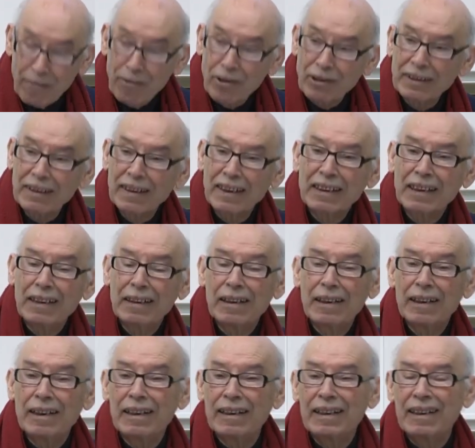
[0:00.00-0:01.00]
First, let me
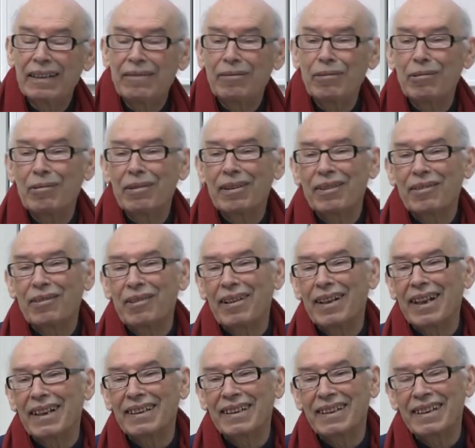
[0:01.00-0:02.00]
give you the
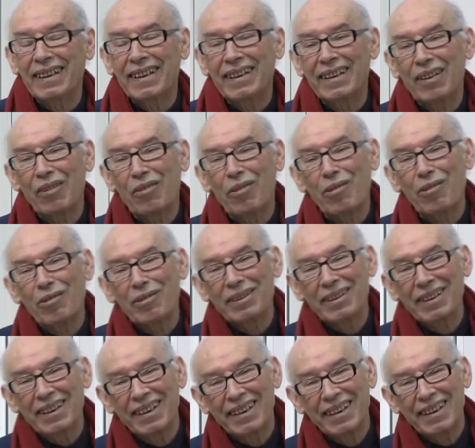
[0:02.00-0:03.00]
last
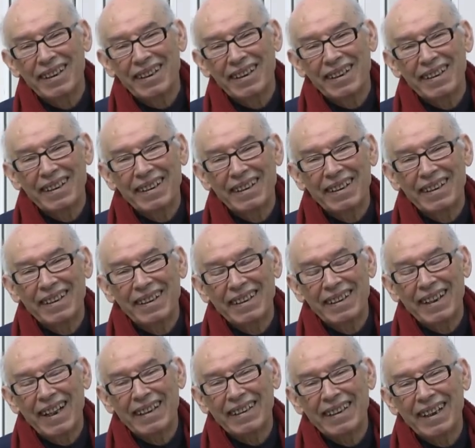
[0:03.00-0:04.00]
gross
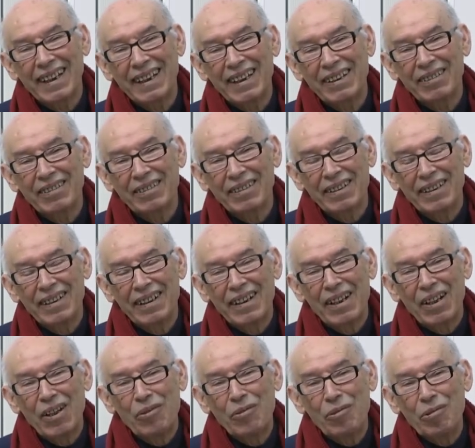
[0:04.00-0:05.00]
data you know.
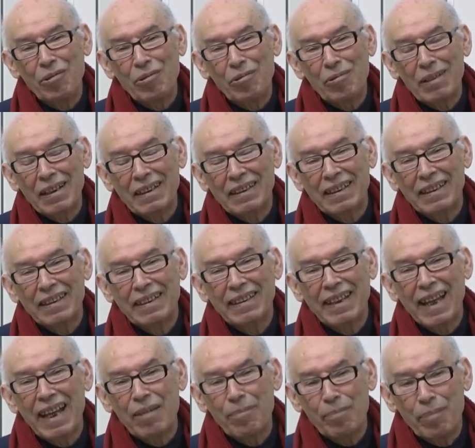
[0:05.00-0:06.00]
Do you know that
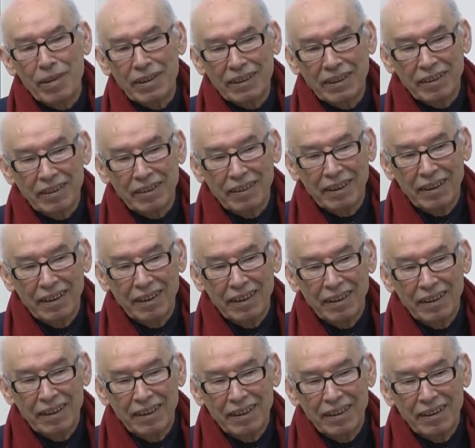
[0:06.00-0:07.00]
10%
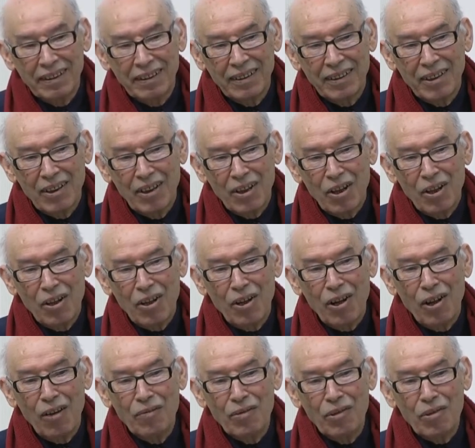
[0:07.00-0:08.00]

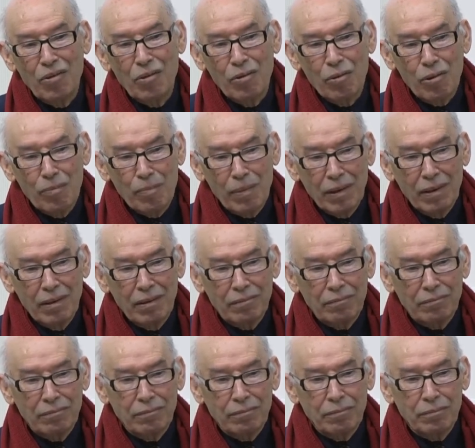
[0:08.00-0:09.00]
of the global
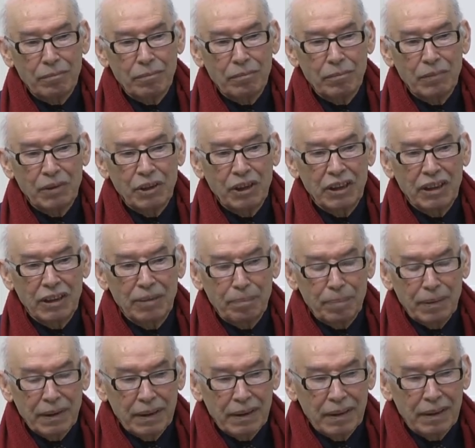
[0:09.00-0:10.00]

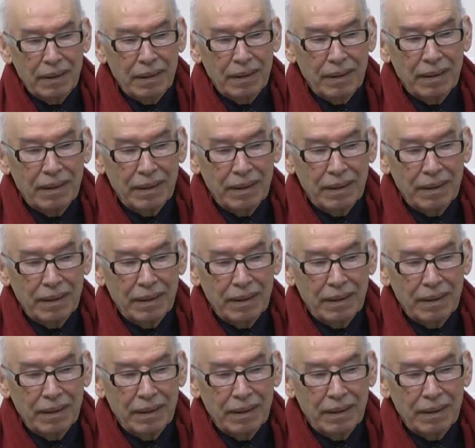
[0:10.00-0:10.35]
GDP